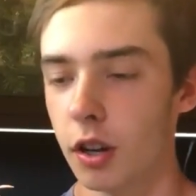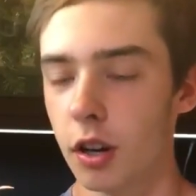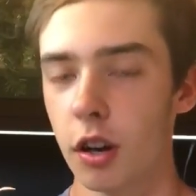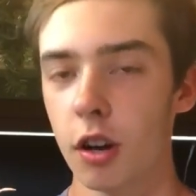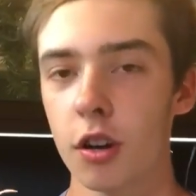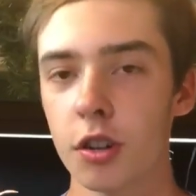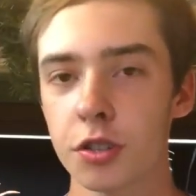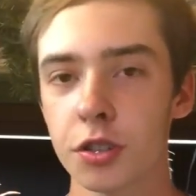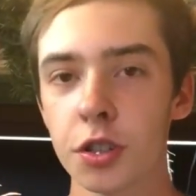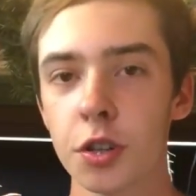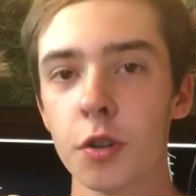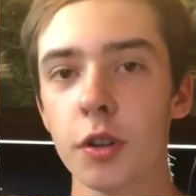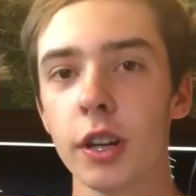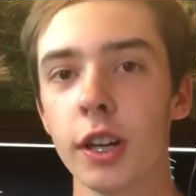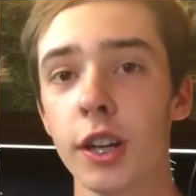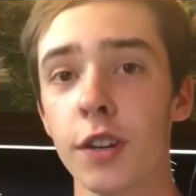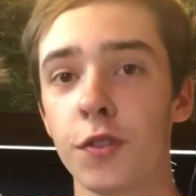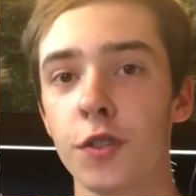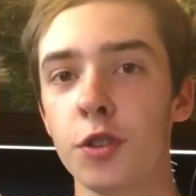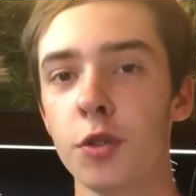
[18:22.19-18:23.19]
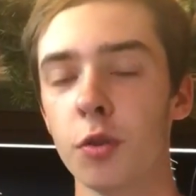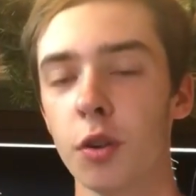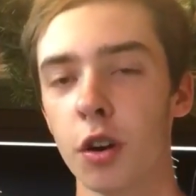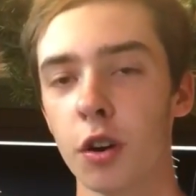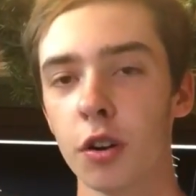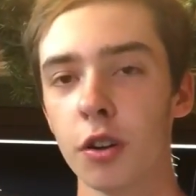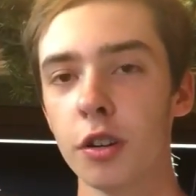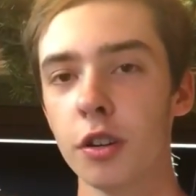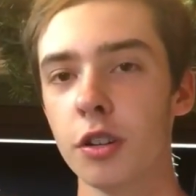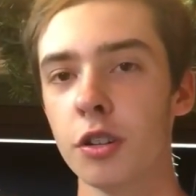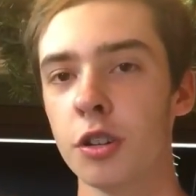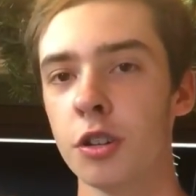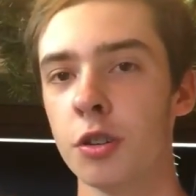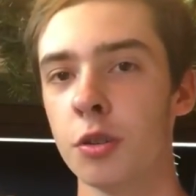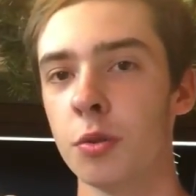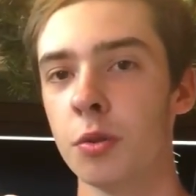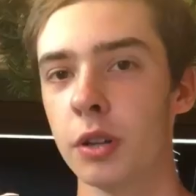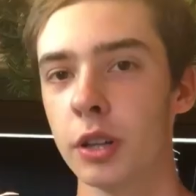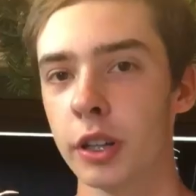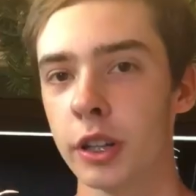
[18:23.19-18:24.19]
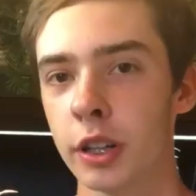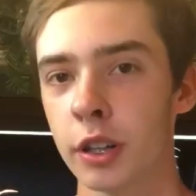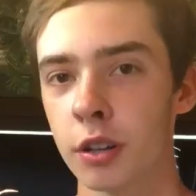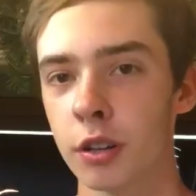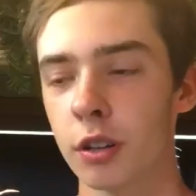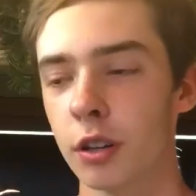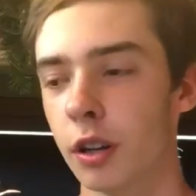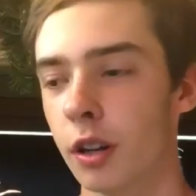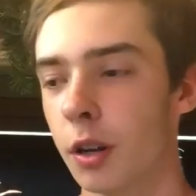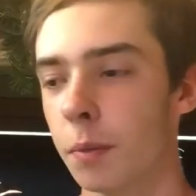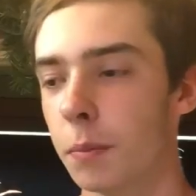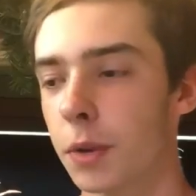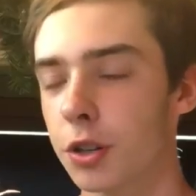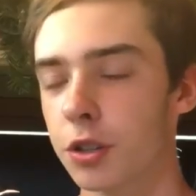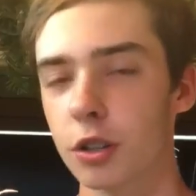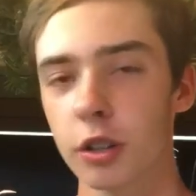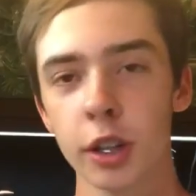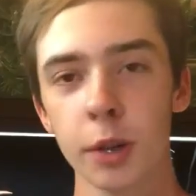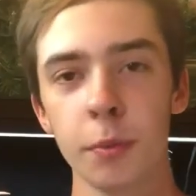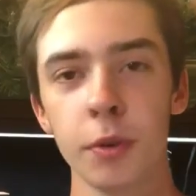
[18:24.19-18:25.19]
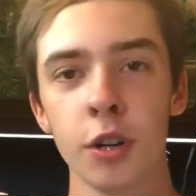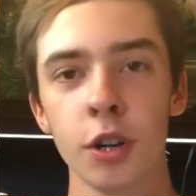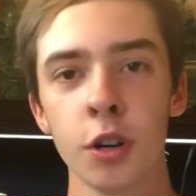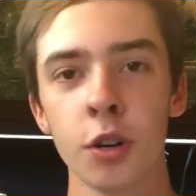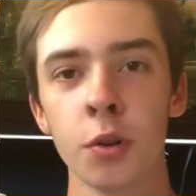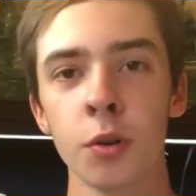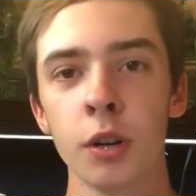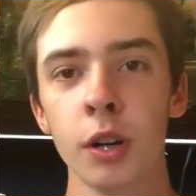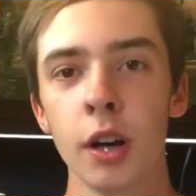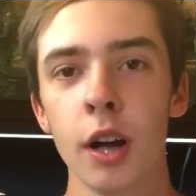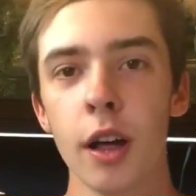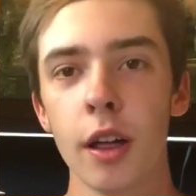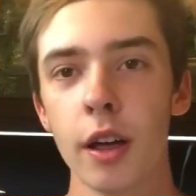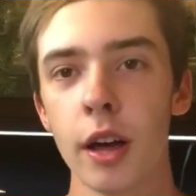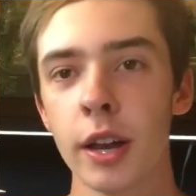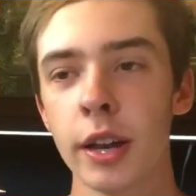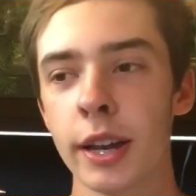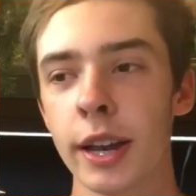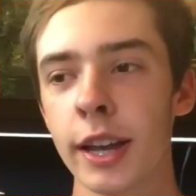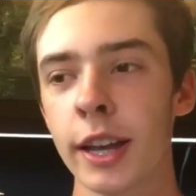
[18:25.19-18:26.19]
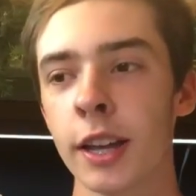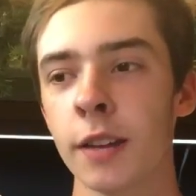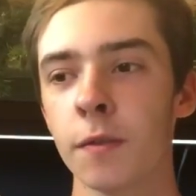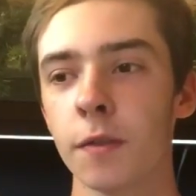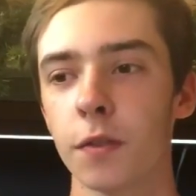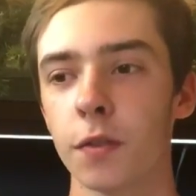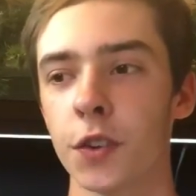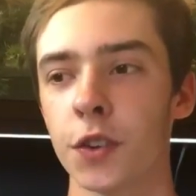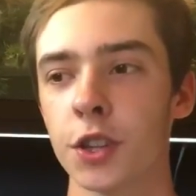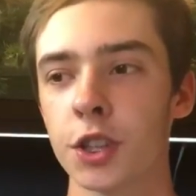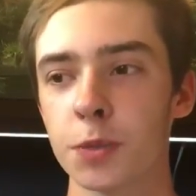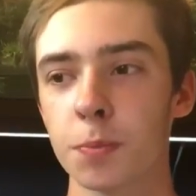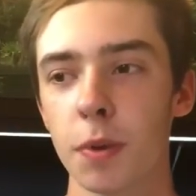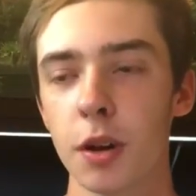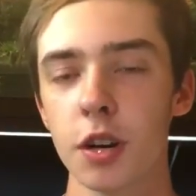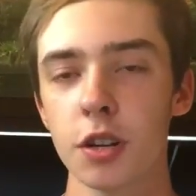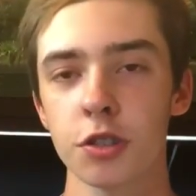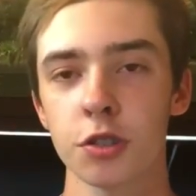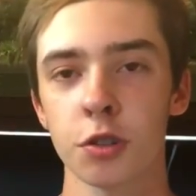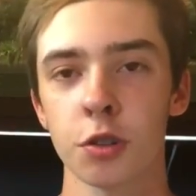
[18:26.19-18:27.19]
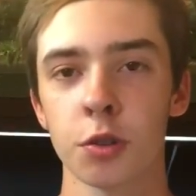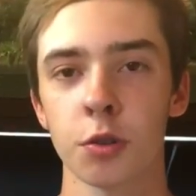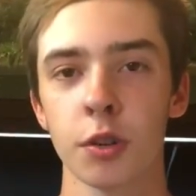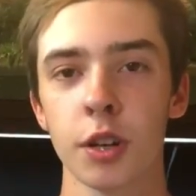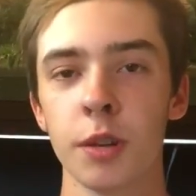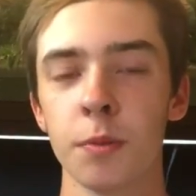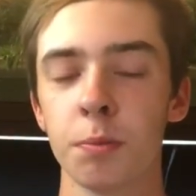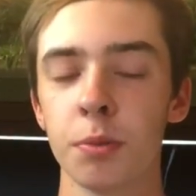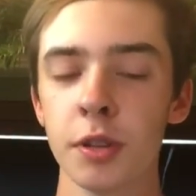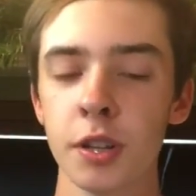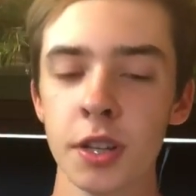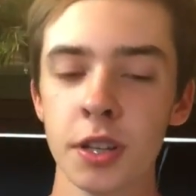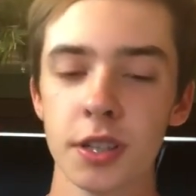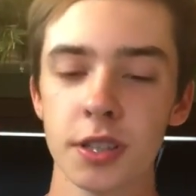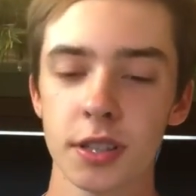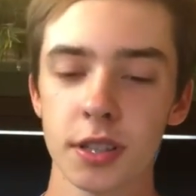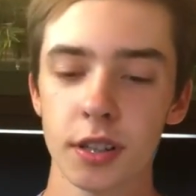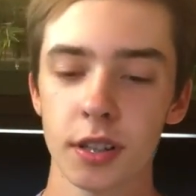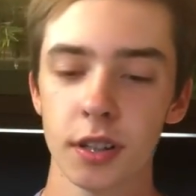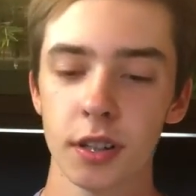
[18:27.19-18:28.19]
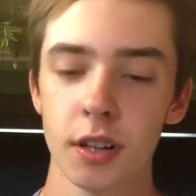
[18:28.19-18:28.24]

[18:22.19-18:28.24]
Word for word: Also, if you aren't new here, make sure to let me know a name for this box turtle. And please,